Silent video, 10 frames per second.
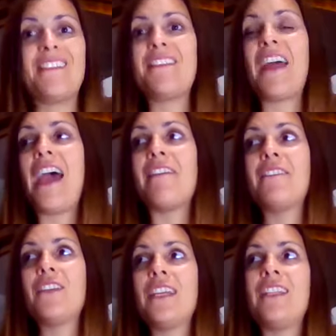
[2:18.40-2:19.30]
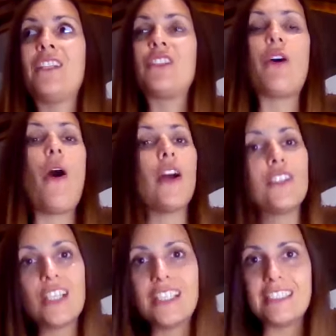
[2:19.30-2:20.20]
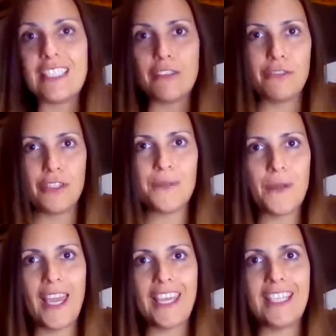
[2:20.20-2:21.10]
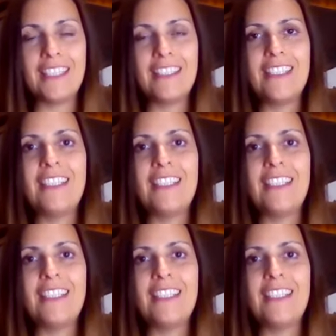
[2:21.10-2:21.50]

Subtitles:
it arrived in a totally different way.